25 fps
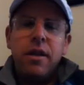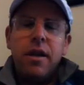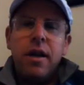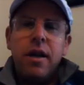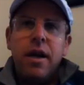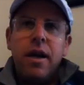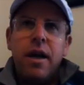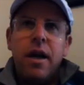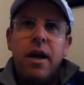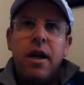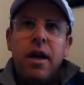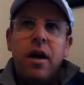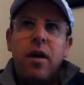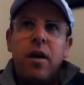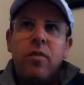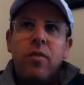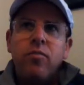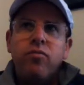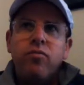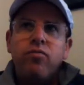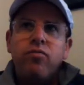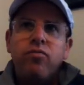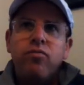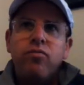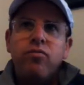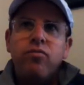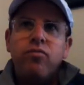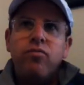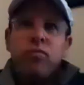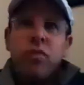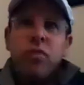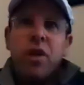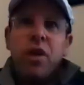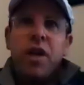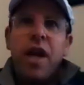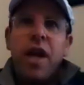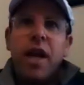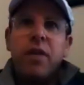um,
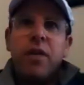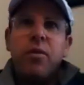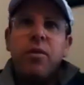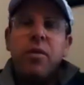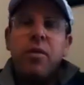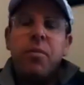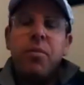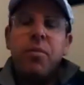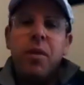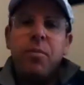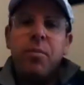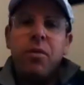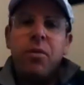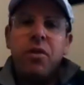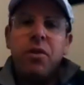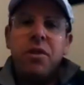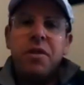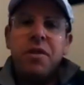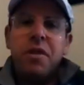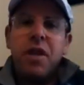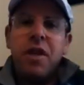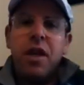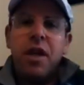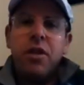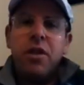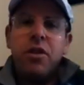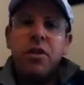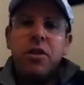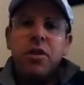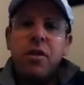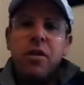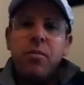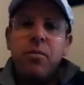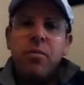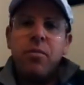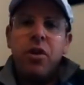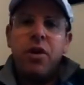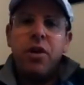connect with people instead of just
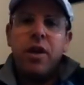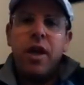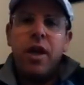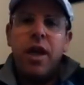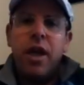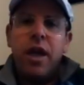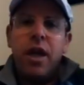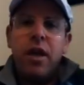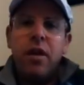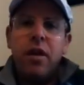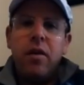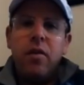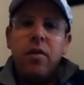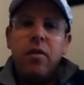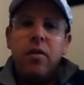communicate.